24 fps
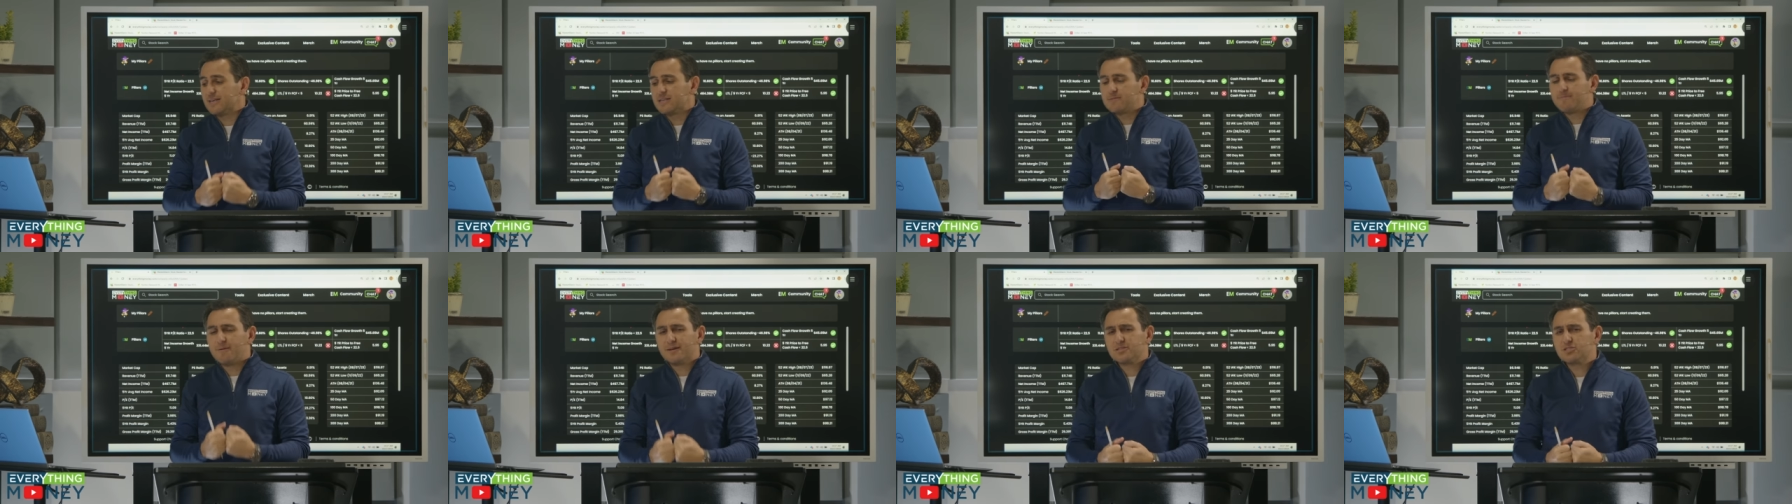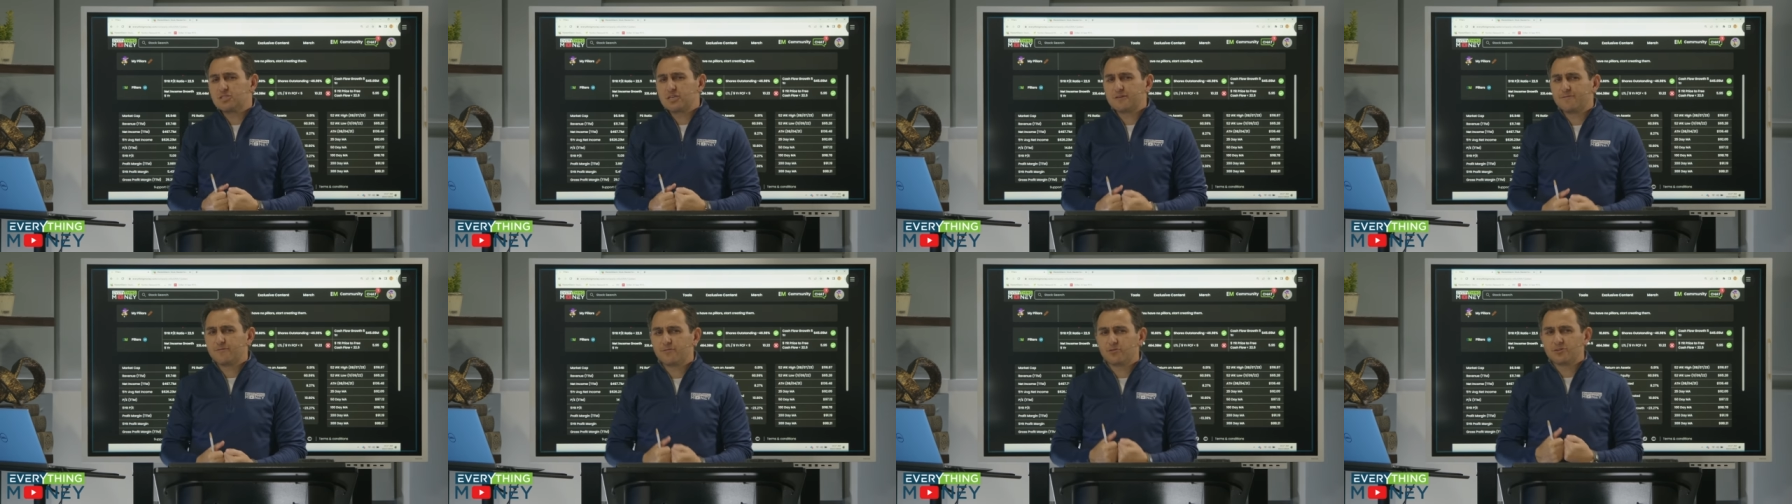
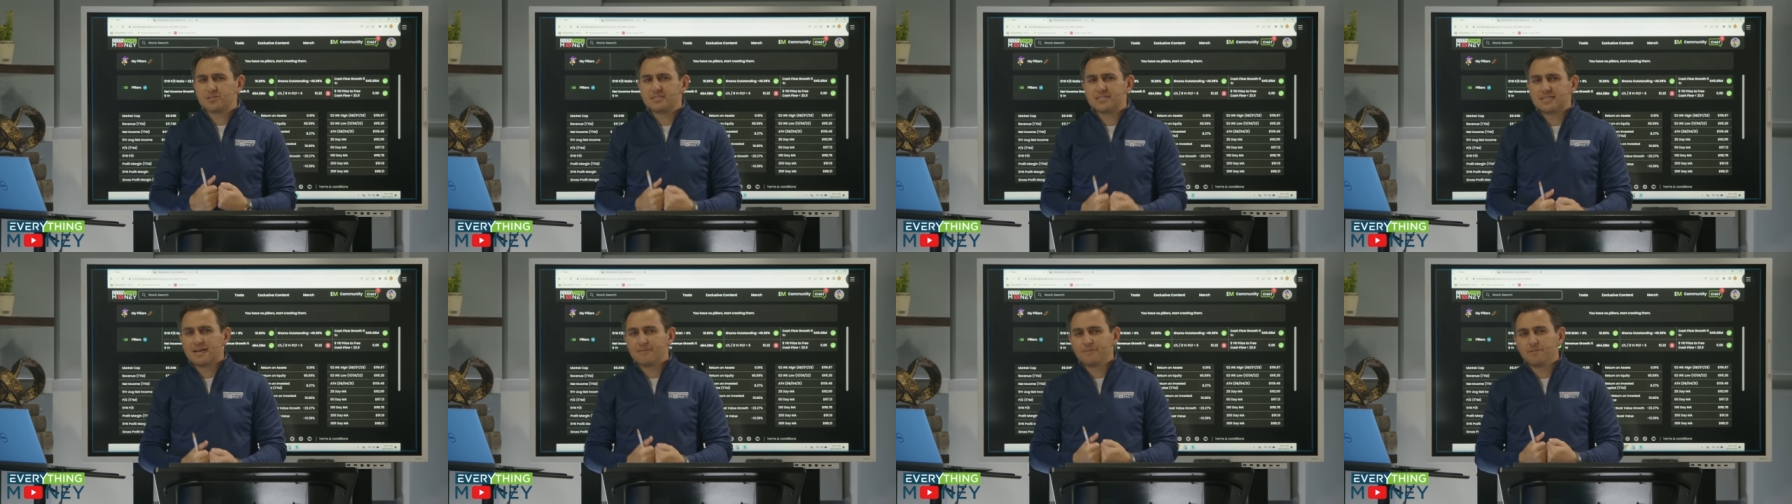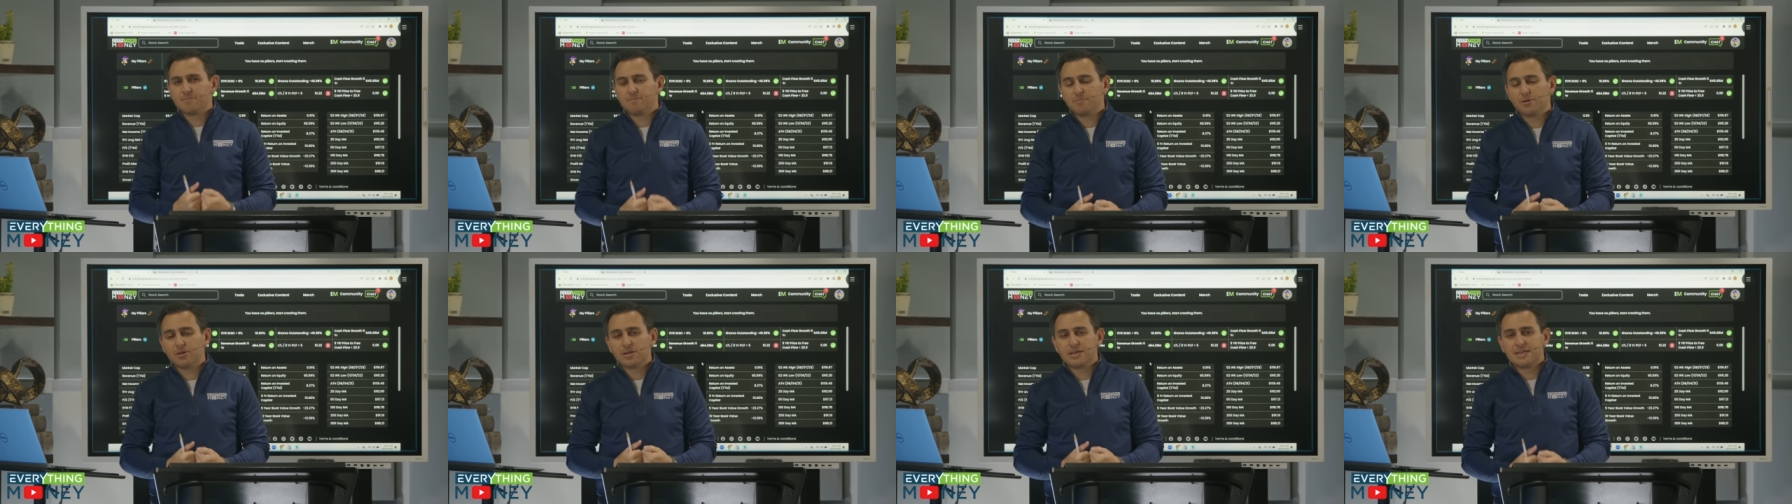especially for a
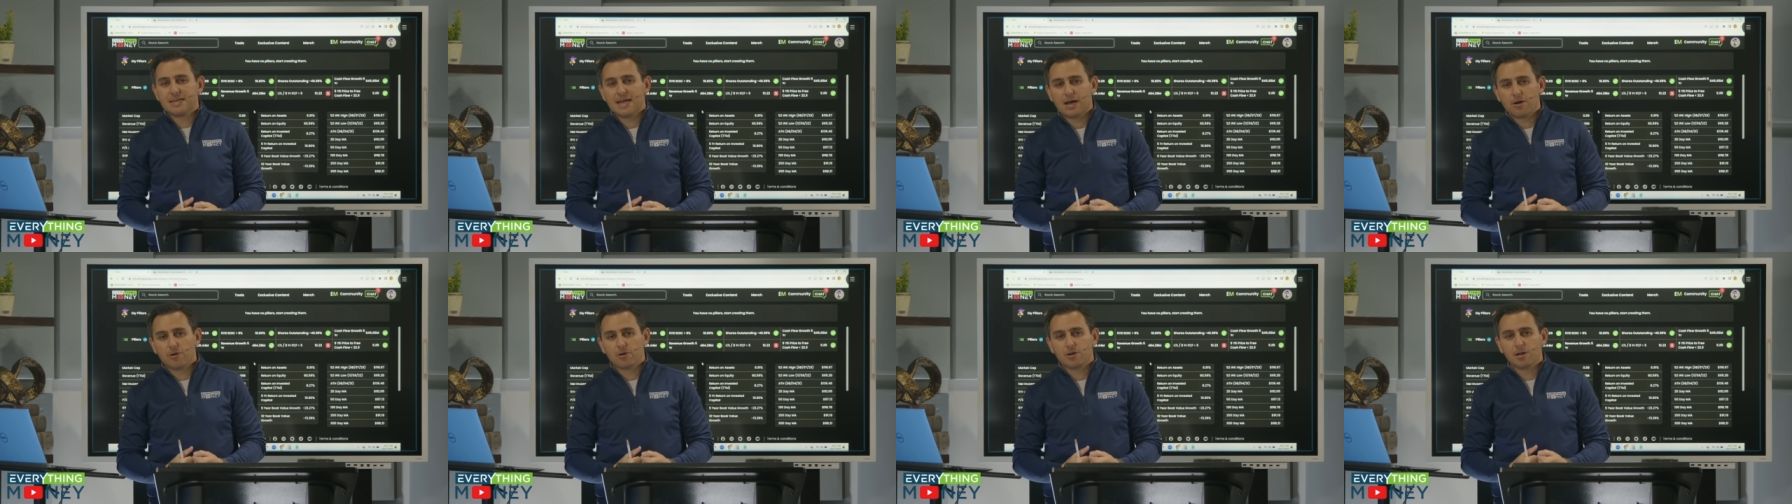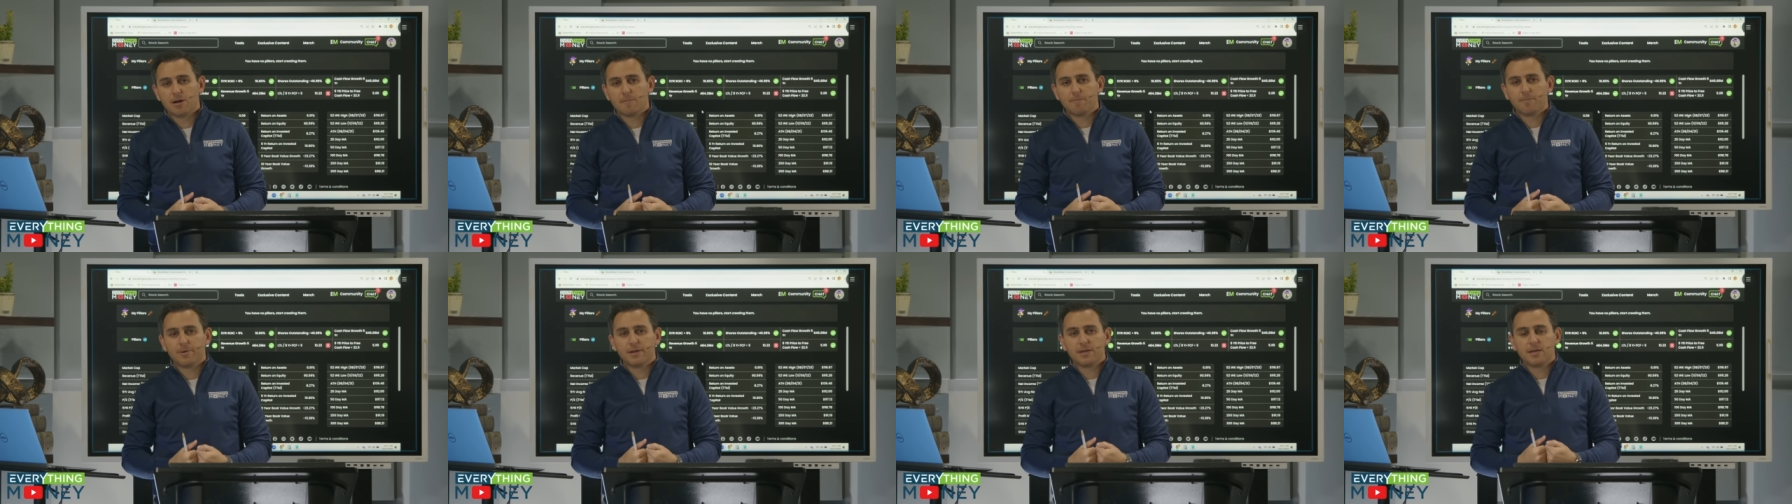$7 billion
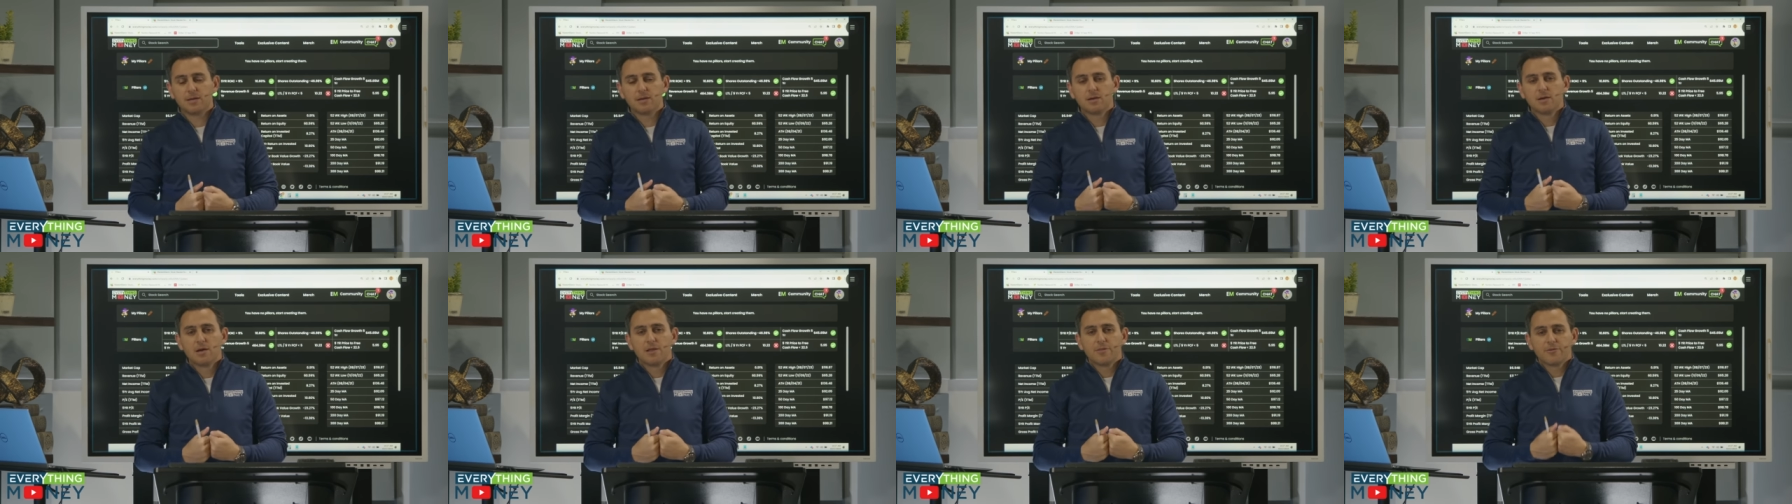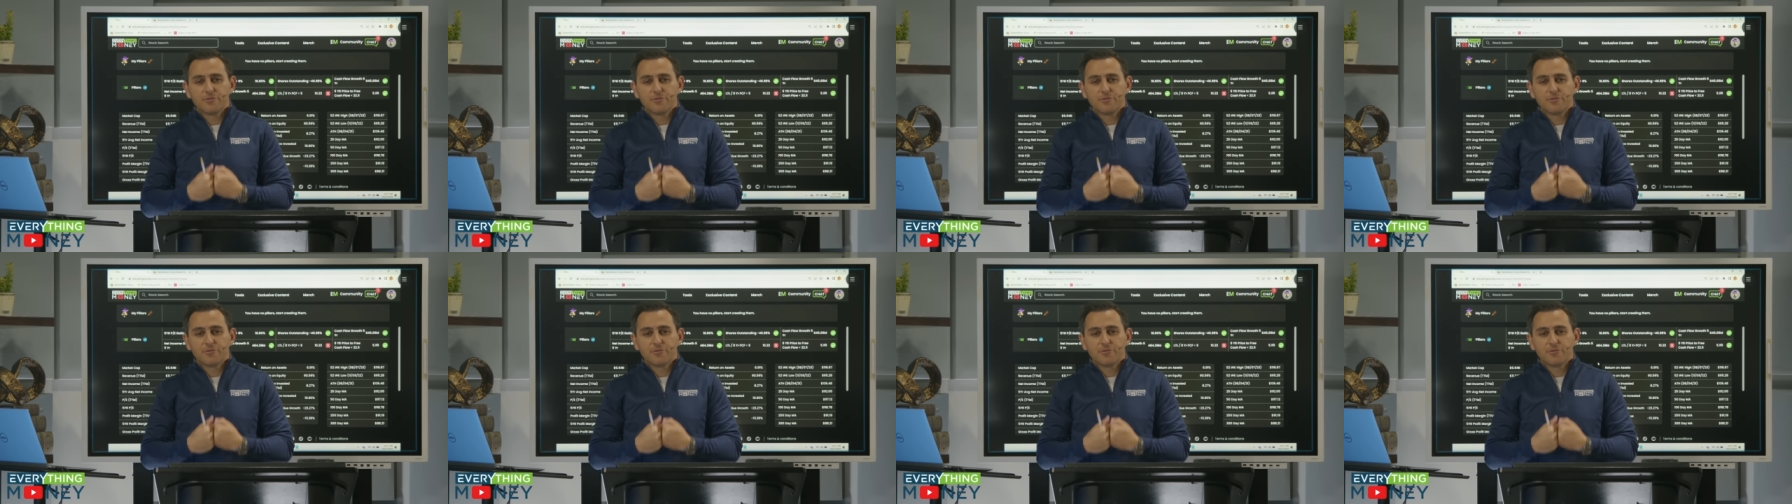company.